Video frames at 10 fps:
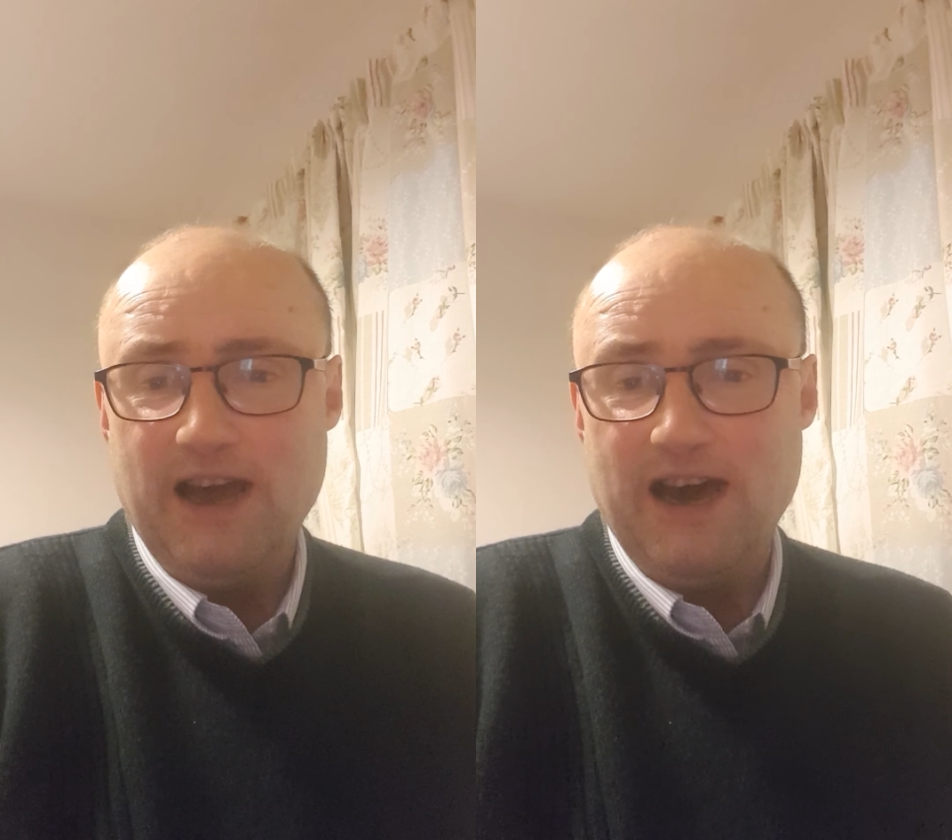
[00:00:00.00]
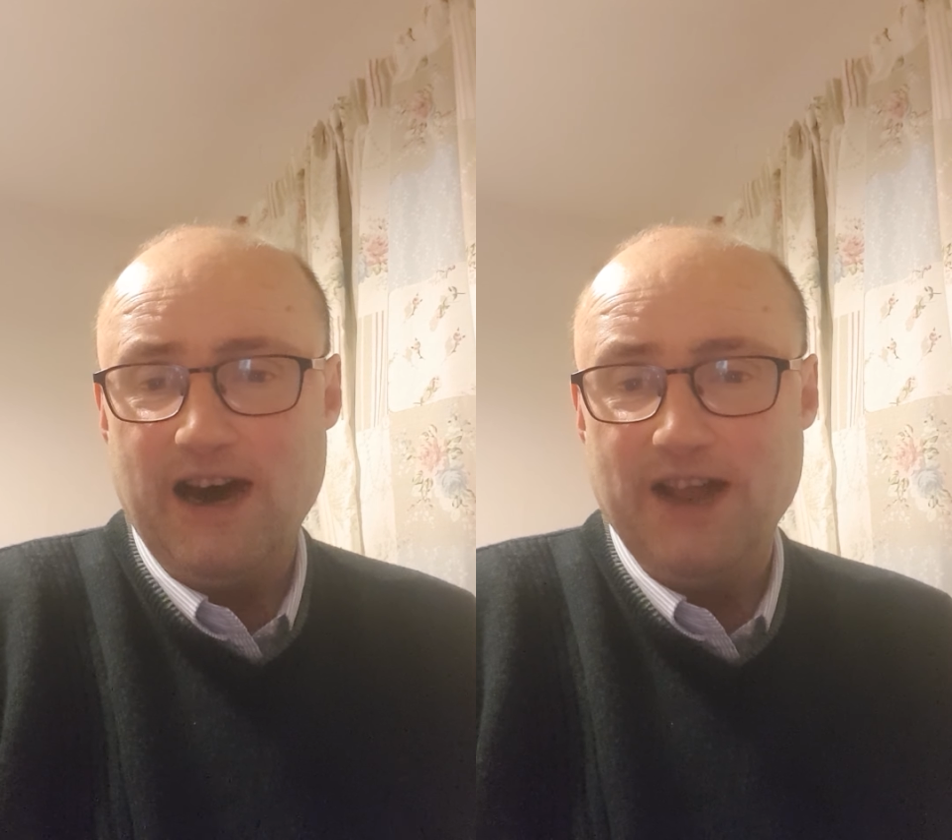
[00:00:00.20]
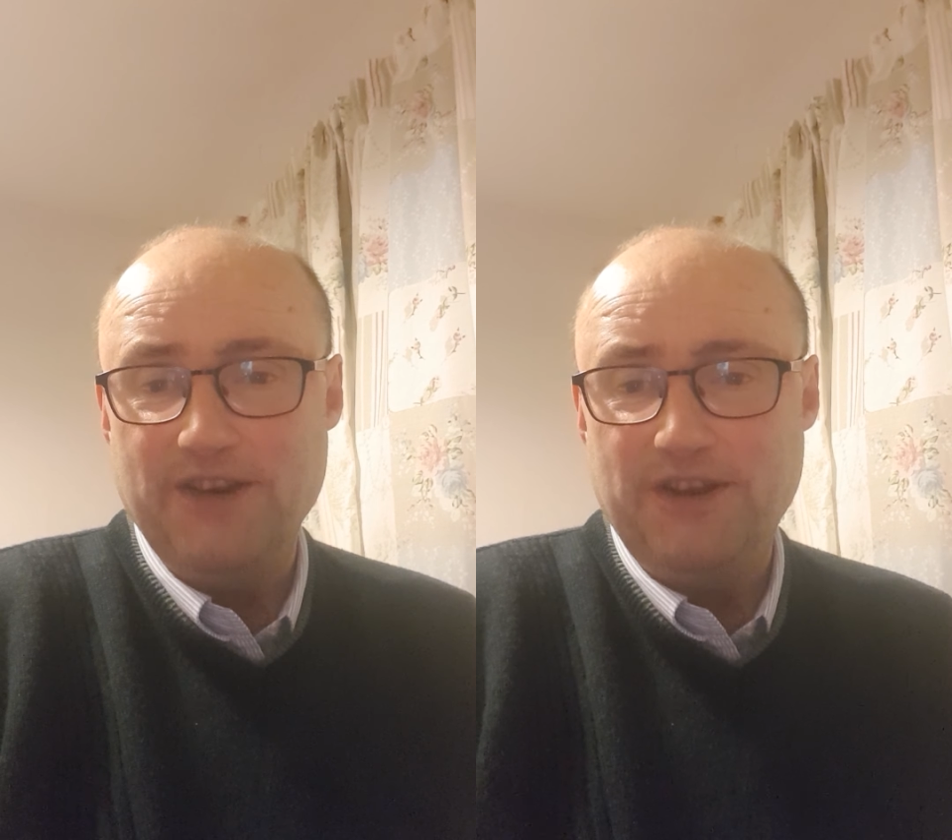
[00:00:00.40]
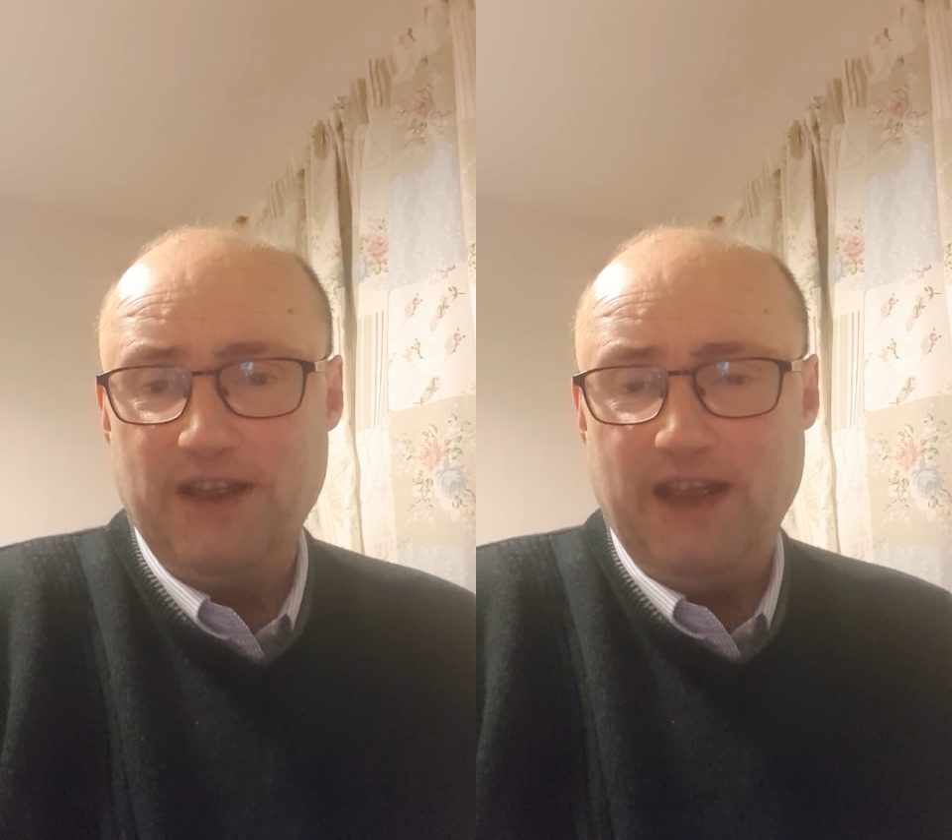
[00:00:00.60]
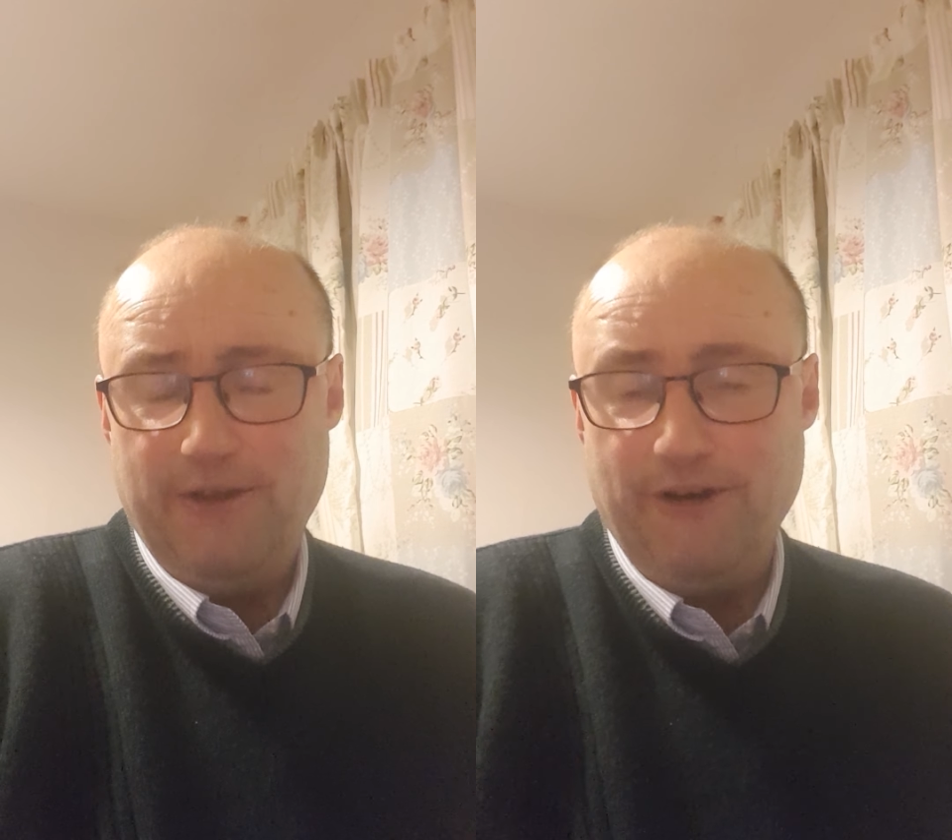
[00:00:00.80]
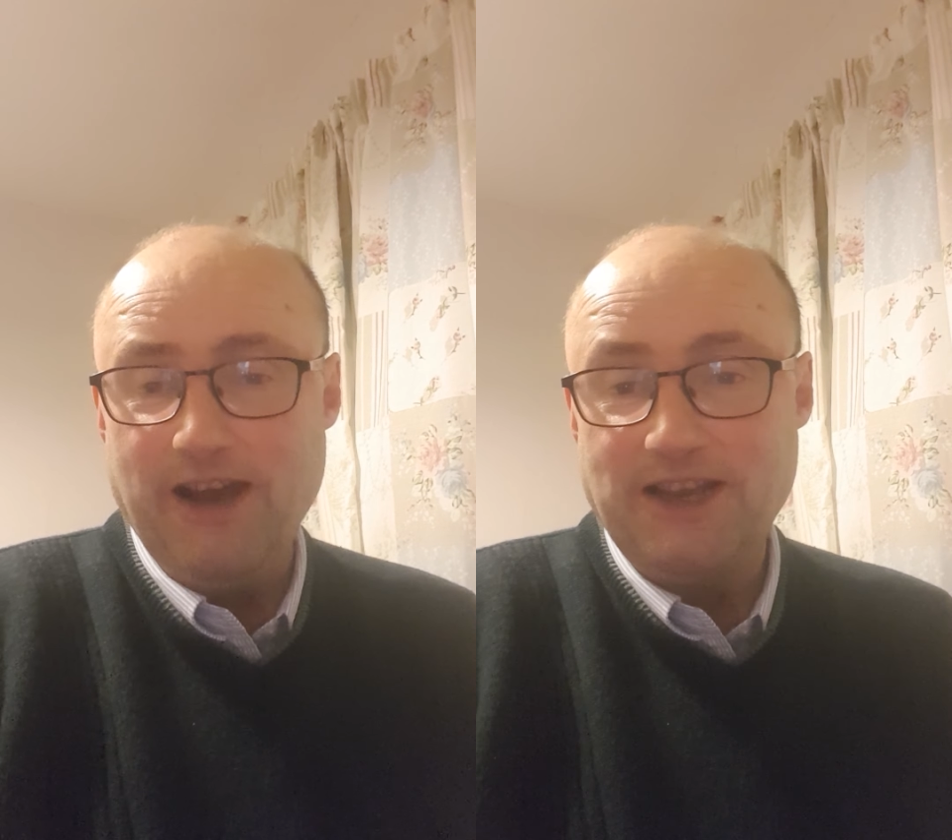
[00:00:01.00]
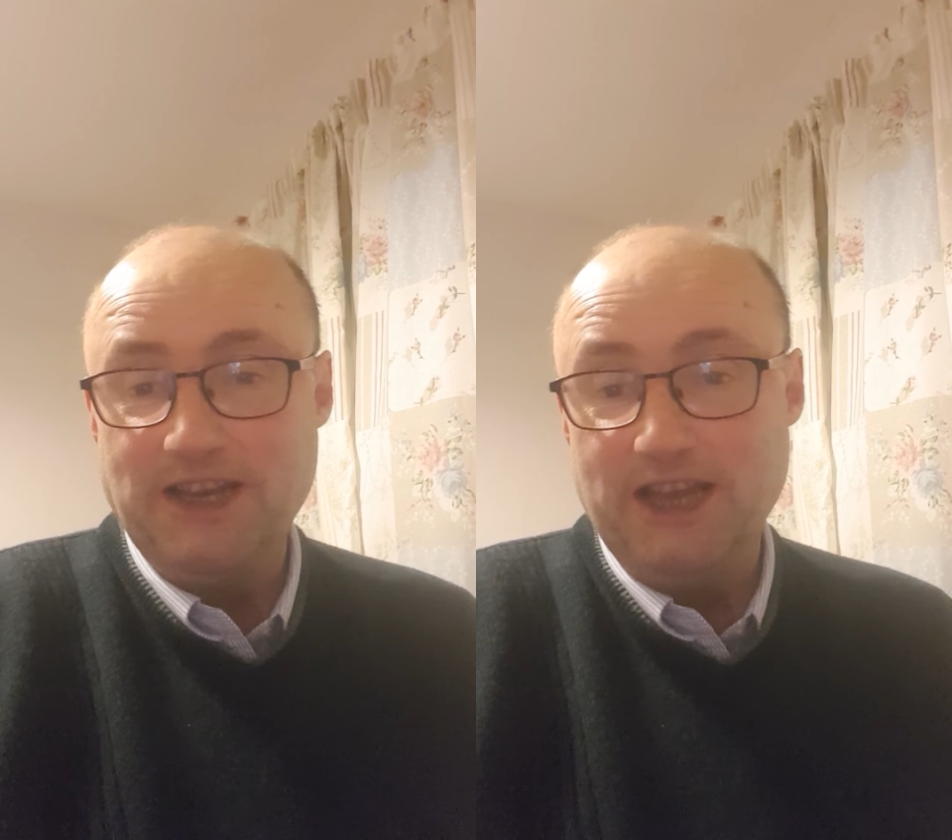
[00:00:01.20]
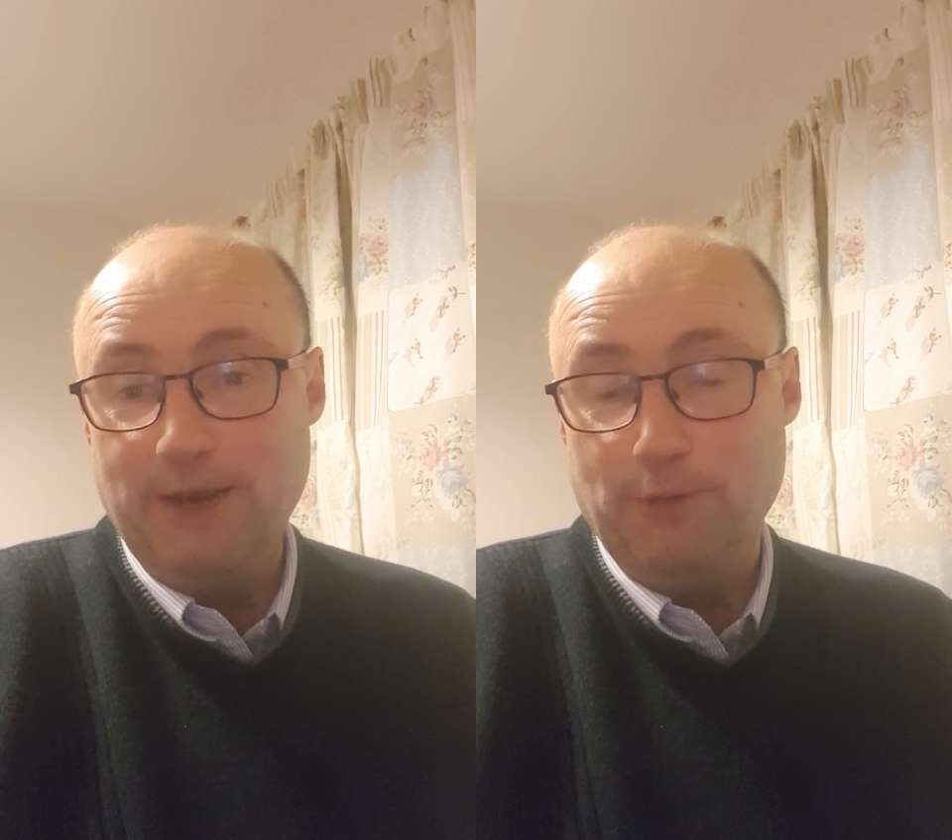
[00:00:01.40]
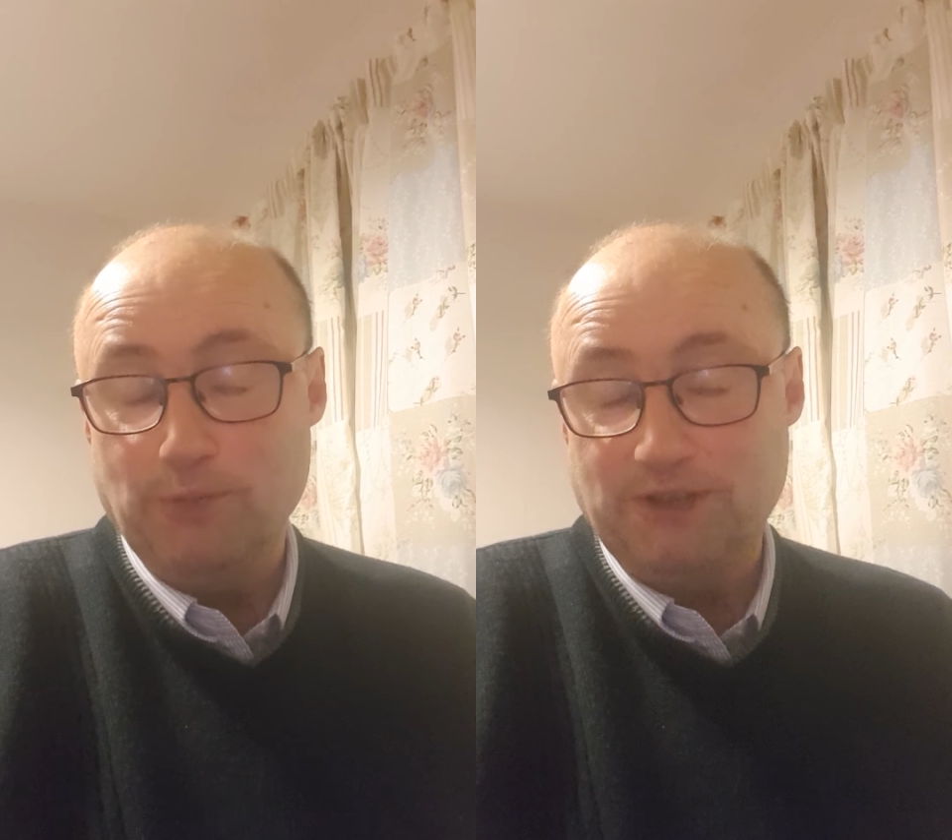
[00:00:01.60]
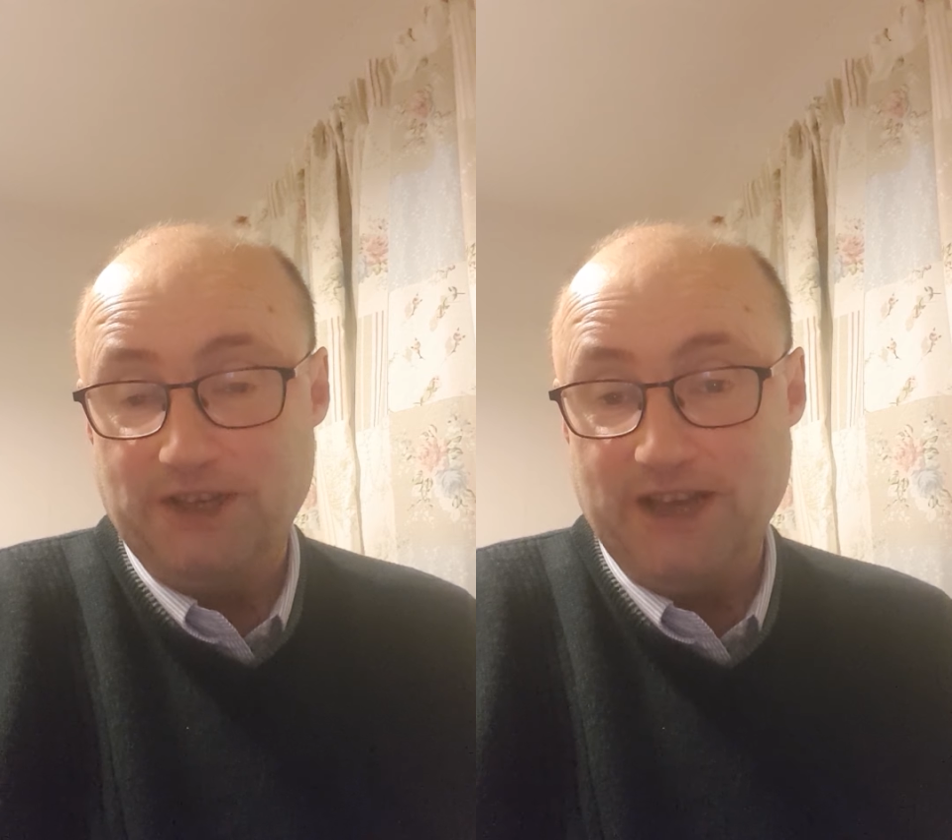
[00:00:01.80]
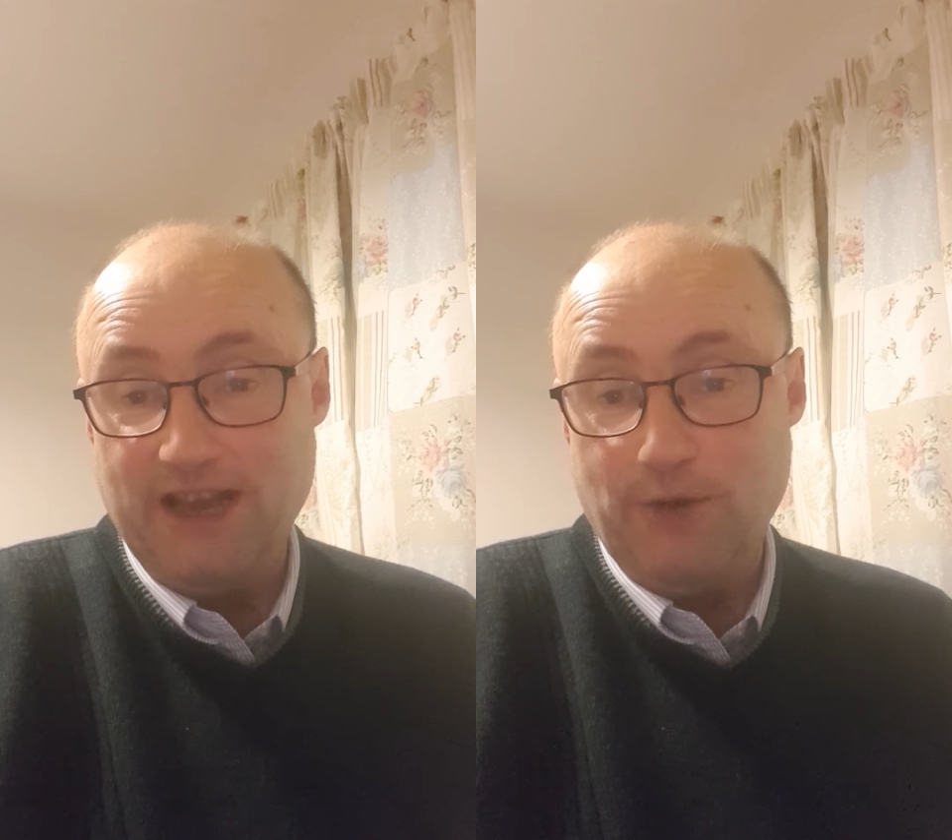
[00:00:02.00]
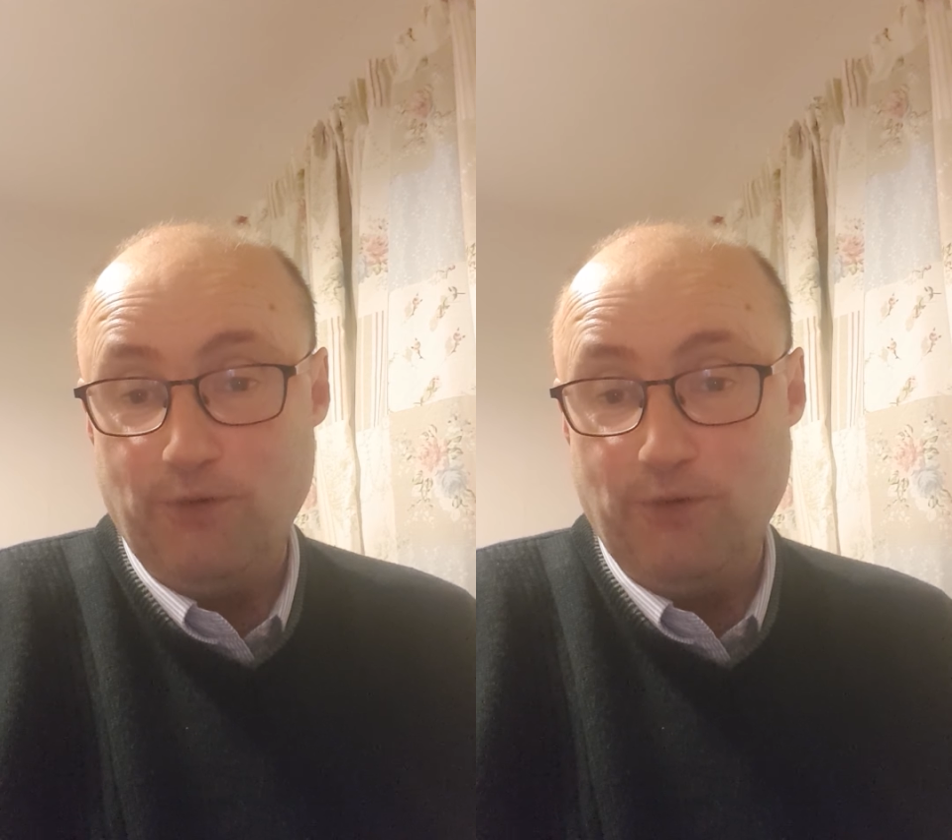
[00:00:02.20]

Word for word: and if I can keep up to date